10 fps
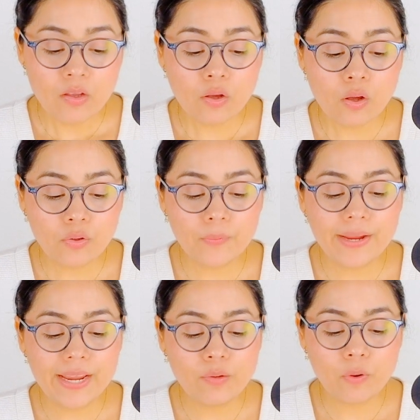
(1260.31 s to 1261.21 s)

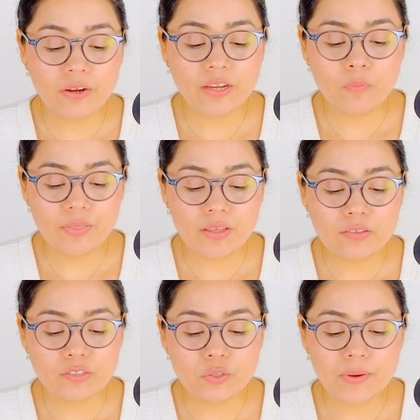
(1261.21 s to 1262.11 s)
Co-create. Working with
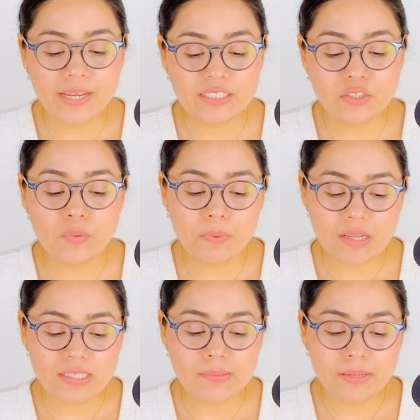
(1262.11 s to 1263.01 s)
others creates new
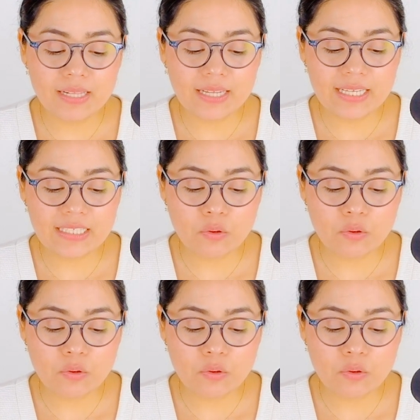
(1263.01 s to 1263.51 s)
possibilities.